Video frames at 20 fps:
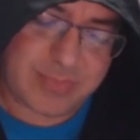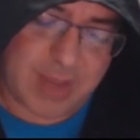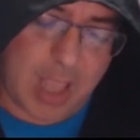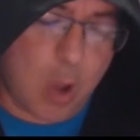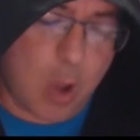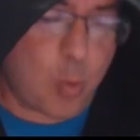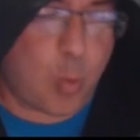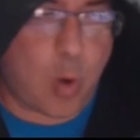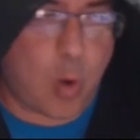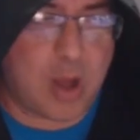
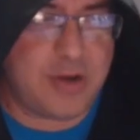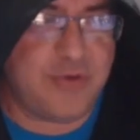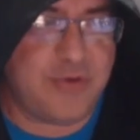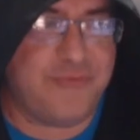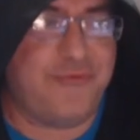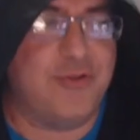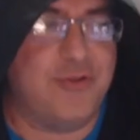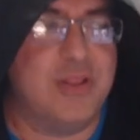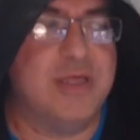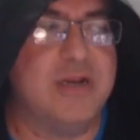a
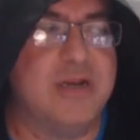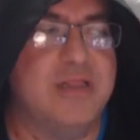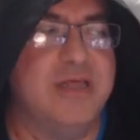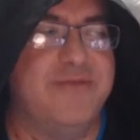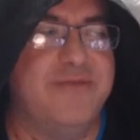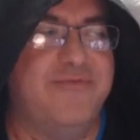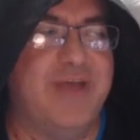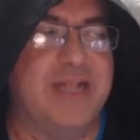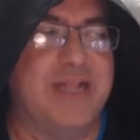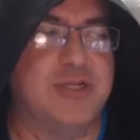wonderful little
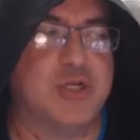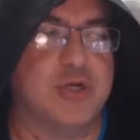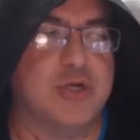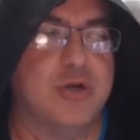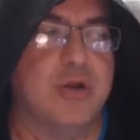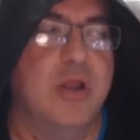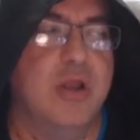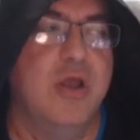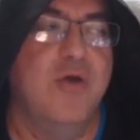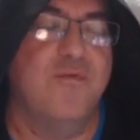
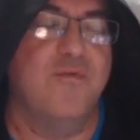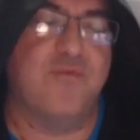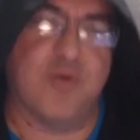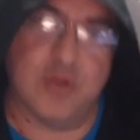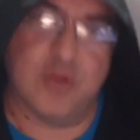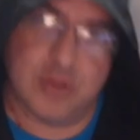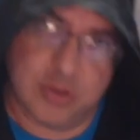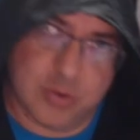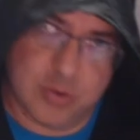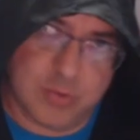adventure for
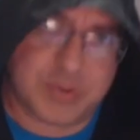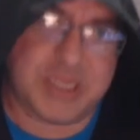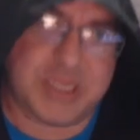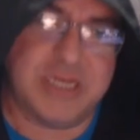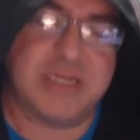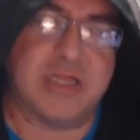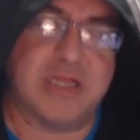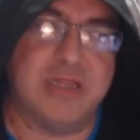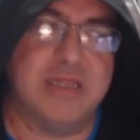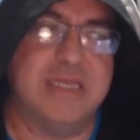Luke
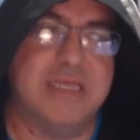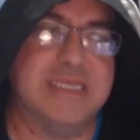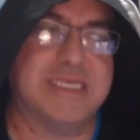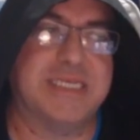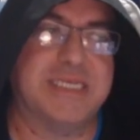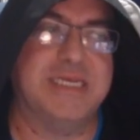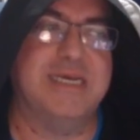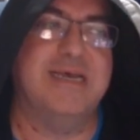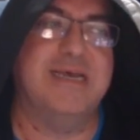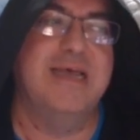and
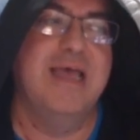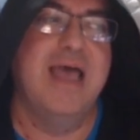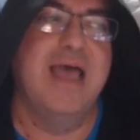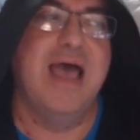Callista